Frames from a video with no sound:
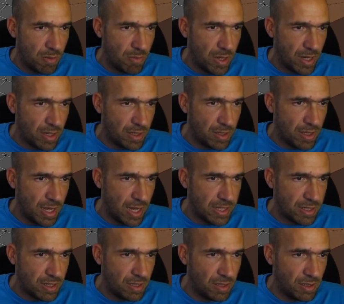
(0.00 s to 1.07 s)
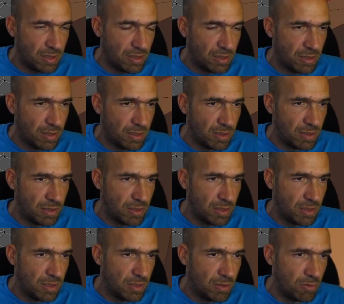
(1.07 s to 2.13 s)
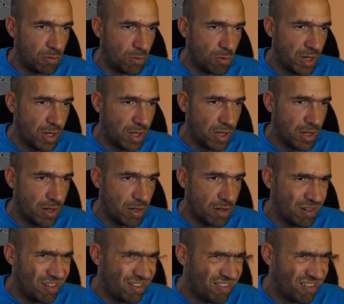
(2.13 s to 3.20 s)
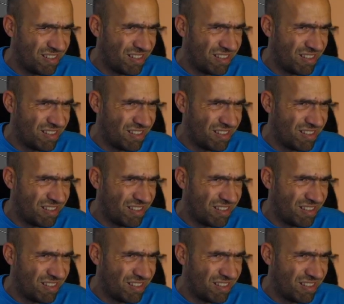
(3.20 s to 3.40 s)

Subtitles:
make a nice cut through here.